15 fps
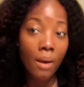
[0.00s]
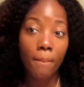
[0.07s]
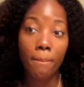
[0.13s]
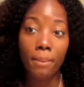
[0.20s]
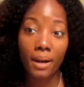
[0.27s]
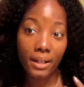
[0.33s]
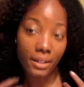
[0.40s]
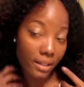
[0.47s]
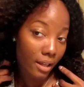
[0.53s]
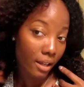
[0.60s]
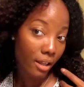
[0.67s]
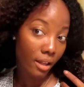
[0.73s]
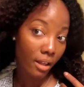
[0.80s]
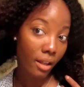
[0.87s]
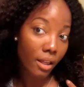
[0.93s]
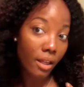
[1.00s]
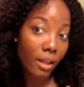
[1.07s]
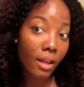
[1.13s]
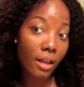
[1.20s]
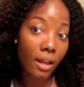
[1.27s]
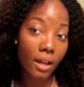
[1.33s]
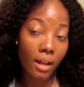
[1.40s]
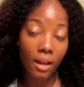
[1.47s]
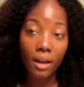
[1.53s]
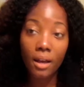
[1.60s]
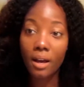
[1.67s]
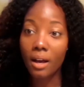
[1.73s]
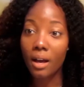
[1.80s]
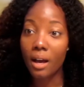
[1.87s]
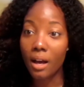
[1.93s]
But
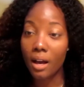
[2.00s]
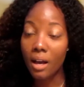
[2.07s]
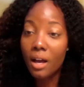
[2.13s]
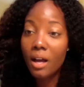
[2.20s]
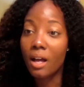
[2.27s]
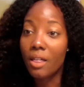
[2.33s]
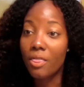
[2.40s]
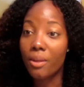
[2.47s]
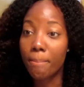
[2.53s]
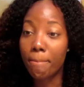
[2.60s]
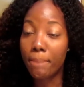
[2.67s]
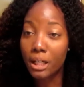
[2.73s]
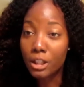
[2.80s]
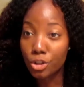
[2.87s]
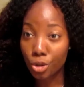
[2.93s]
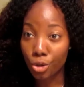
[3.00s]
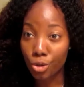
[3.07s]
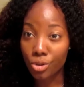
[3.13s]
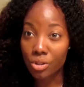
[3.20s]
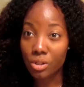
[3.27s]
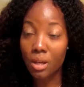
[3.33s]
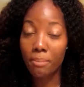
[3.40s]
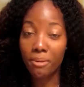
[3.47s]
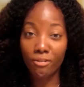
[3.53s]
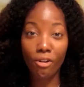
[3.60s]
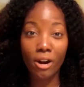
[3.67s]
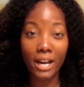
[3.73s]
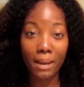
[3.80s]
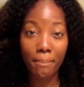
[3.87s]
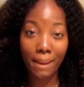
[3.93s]
the bundles,
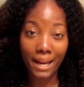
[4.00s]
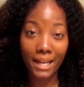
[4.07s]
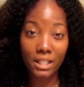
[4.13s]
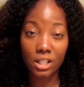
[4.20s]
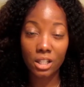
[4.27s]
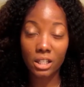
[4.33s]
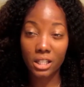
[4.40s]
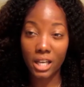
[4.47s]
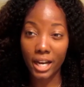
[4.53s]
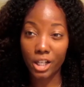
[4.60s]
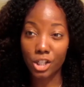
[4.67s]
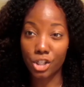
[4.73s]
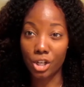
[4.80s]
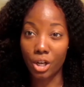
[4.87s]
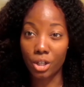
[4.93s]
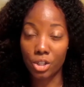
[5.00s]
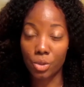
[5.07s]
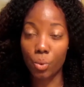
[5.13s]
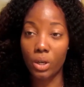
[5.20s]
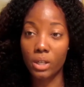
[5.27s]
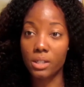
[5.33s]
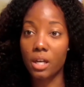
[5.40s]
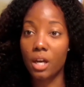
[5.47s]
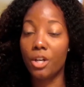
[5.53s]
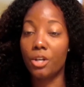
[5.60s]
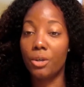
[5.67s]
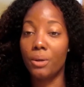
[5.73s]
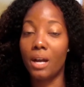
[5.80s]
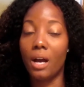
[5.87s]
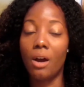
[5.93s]
before I get back into the texture, I just want to tell
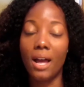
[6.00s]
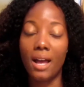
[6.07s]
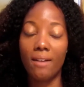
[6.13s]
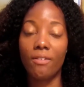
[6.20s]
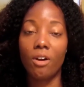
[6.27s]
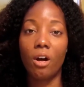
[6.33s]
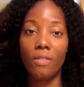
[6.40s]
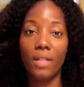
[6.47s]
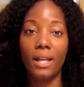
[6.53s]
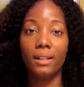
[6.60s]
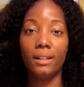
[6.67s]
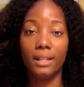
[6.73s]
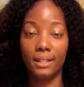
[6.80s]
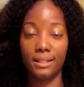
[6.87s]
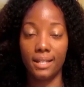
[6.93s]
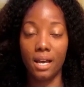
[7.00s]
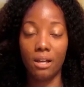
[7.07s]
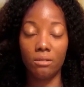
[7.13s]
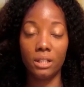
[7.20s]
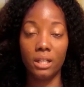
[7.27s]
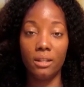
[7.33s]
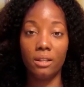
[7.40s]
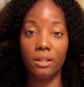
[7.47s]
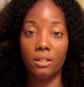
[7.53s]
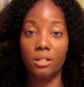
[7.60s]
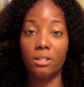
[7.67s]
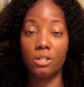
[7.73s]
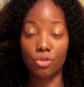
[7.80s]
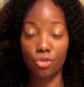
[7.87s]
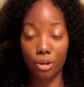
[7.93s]
you, and I'll have all that linked down in the
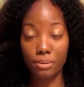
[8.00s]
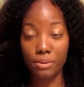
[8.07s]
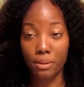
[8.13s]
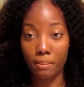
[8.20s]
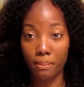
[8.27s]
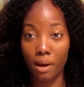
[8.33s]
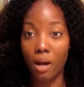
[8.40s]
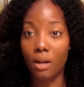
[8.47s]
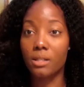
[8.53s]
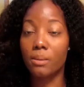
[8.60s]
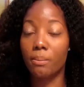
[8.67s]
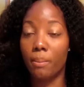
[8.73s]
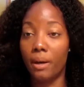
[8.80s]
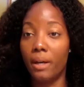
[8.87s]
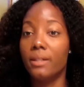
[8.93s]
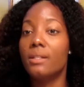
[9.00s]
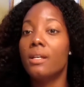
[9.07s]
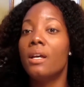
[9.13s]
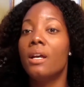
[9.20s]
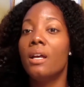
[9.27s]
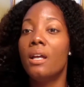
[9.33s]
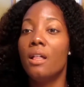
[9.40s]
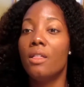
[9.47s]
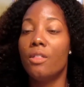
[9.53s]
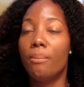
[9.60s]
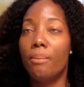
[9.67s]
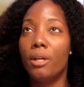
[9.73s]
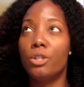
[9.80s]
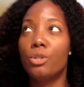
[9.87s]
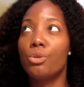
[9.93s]
description box, but the
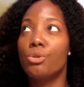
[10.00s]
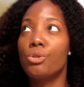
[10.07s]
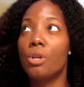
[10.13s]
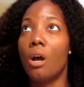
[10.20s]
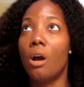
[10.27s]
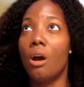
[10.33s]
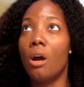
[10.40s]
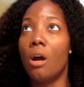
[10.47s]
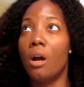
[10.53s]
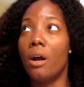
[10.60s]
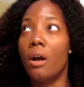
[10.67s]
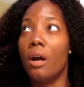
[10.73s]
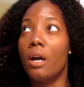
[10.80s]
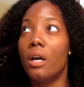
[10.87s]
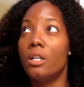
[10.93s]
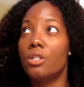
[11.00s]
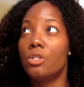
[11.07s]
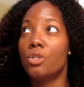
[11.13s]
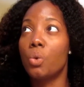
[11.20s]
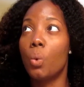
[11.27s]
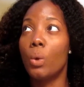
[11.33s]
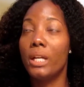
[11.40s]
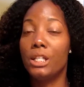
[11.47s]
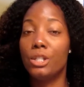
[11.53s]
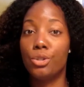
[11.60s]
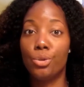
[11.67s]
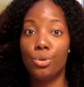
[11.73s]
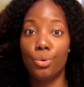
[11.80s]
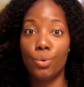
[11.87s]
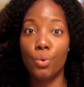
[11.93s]
bundles are
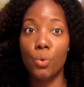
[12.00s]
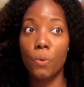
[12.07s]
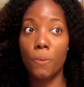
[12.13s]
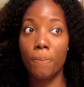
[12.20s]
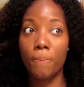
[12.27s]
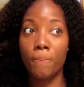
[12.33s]
22